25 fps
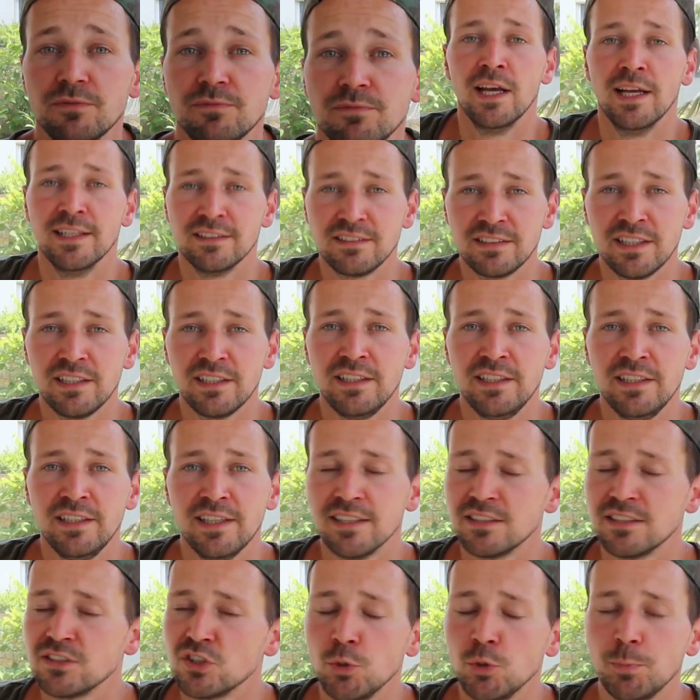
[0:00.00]
In Sydney
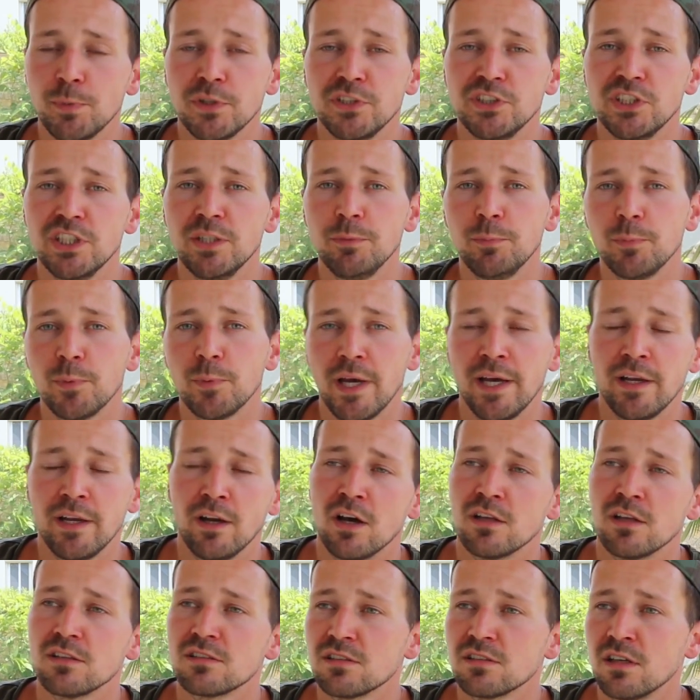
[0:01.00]
it's super cheap, and
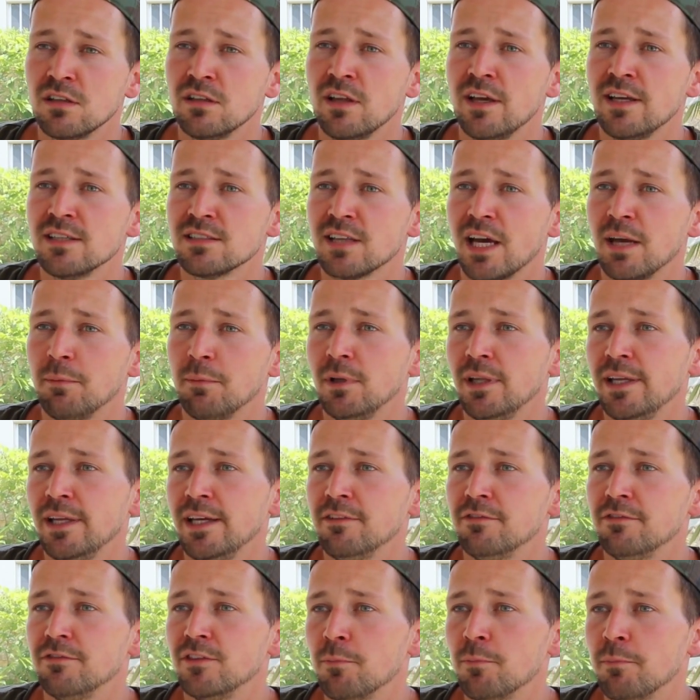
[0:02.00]
on Sundays I
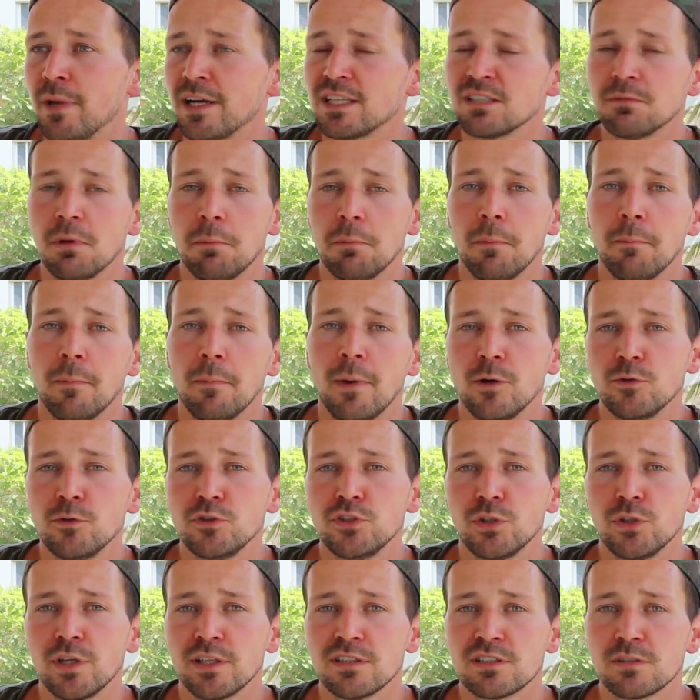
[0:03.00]
believe the maximum amount
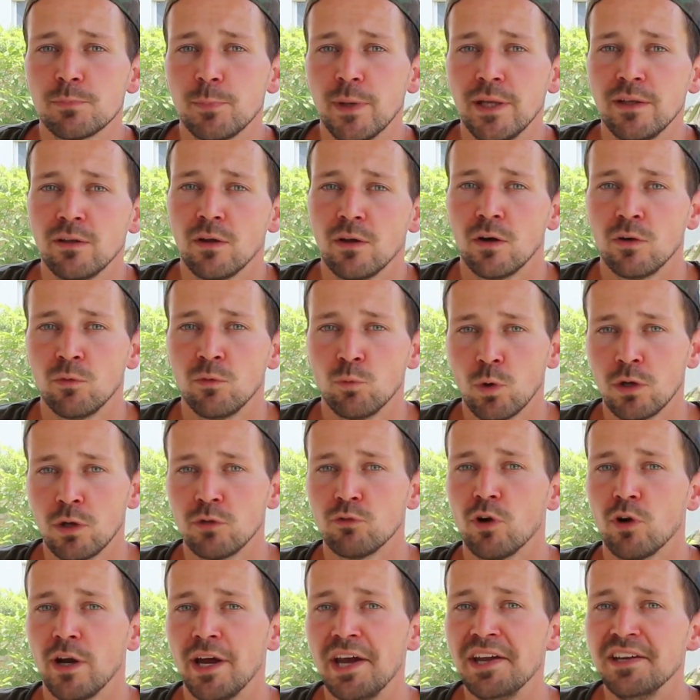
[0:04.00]
you can spend on one
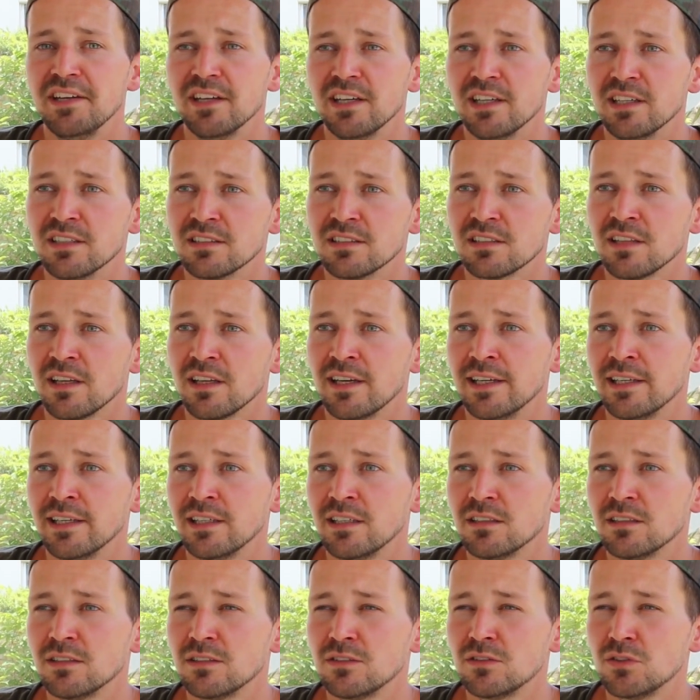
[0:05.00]
ride is
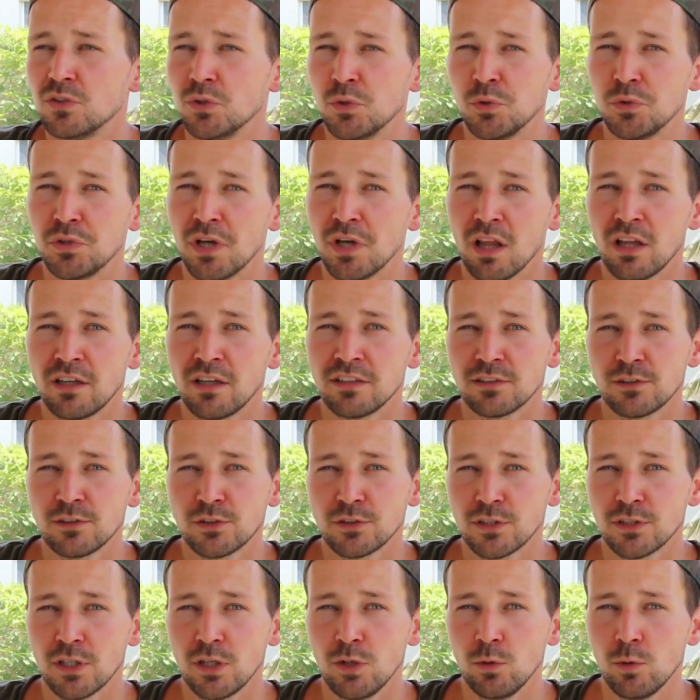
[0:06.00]
like $2 or
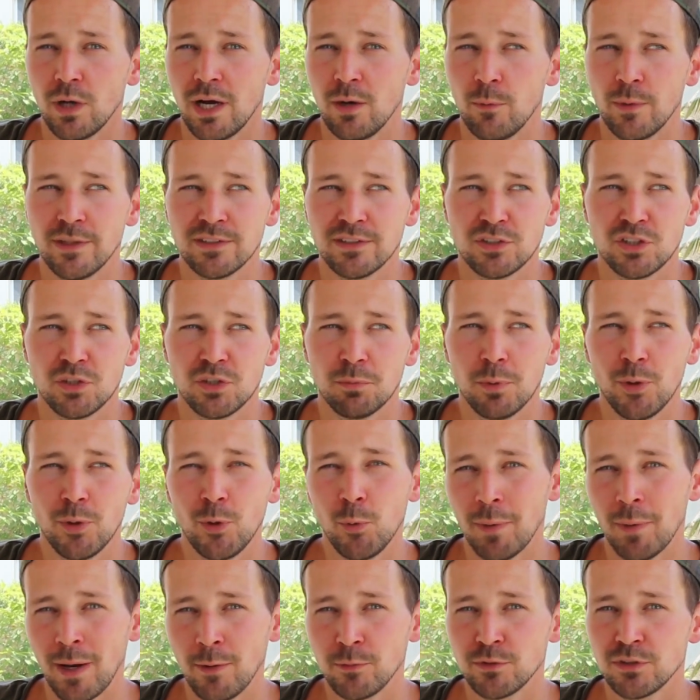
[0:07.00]
so. I went to the Blue
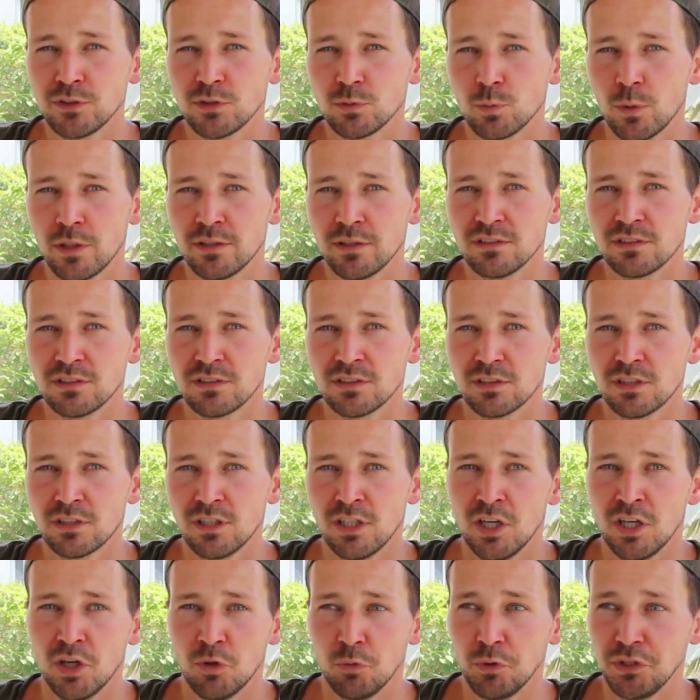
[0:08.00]
Mountains once,
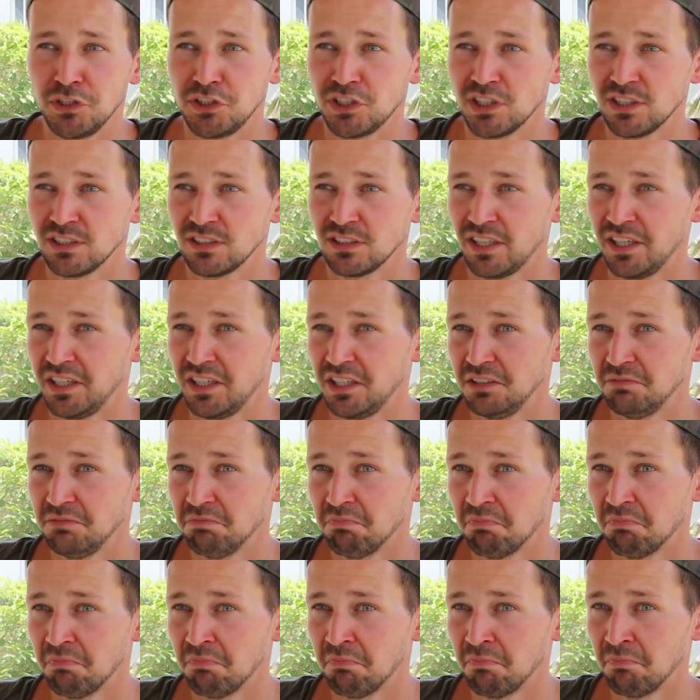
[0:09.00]
which is
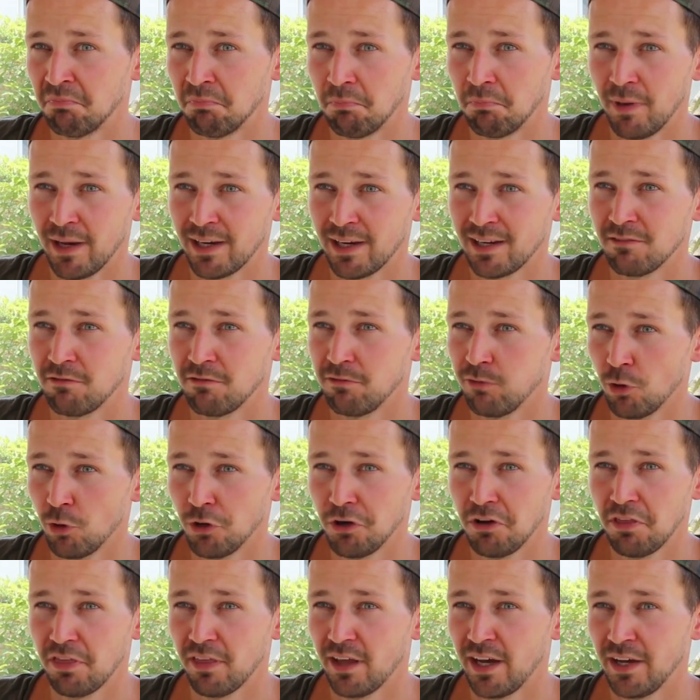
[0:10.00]
a back and
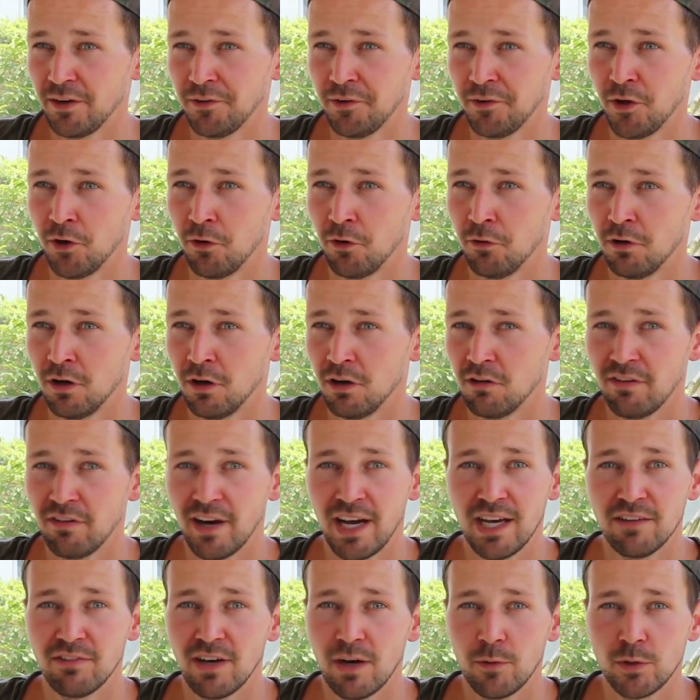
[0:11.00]
forth, I don't know,
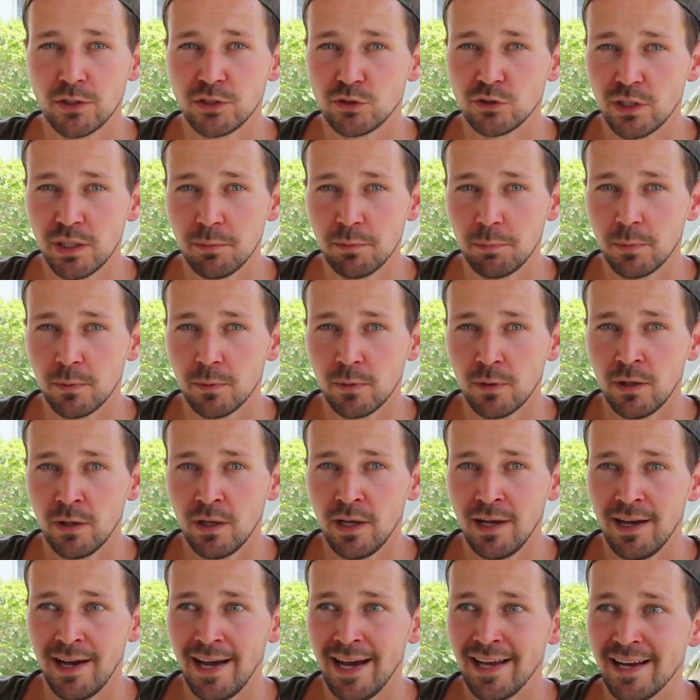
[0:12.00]
5-hour trip,
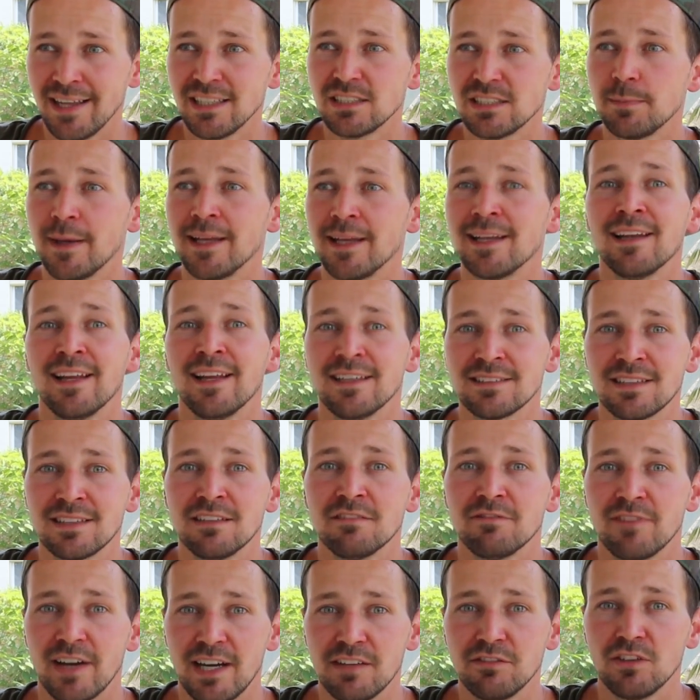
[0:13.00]
and I spent less than
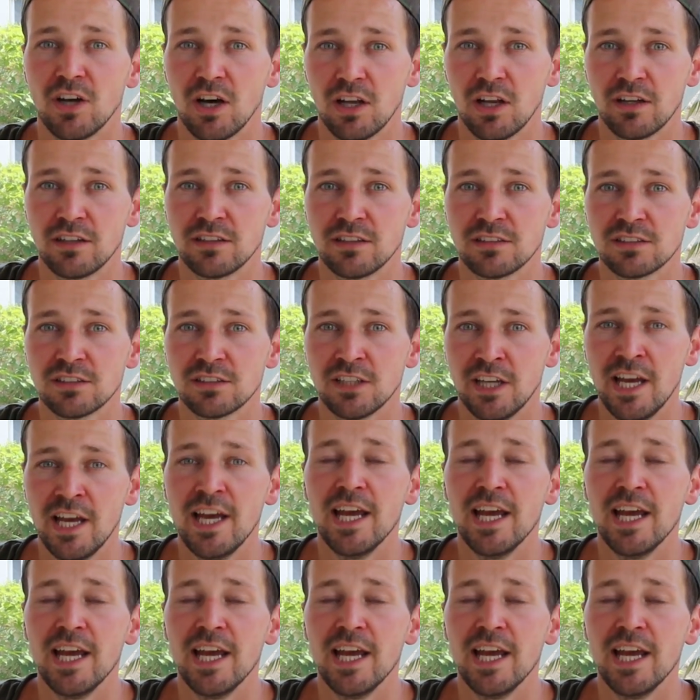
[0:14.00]
$5.